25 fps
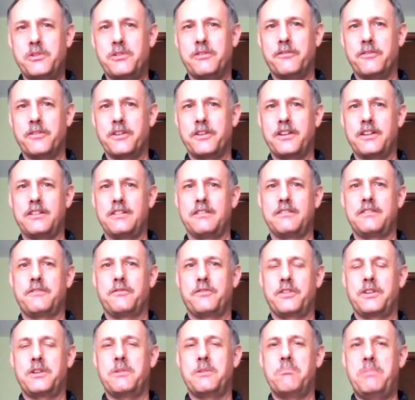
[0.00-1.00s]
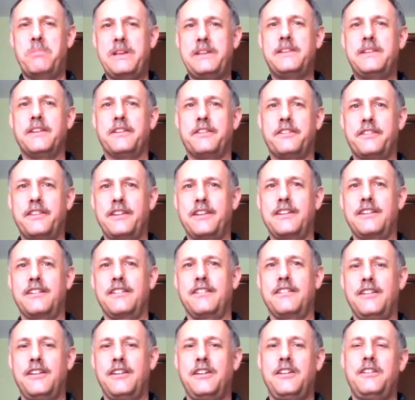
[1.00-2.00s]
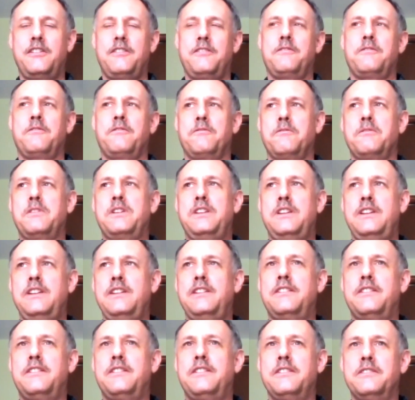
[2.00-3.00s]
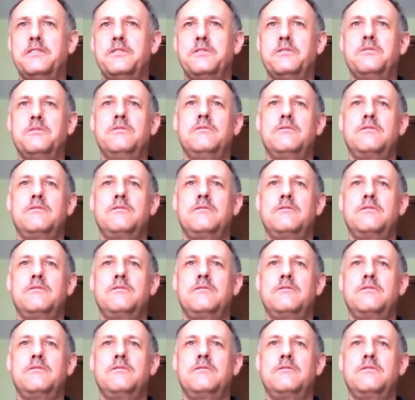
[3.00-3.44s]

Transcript: If we're gonna beat this thing, we need to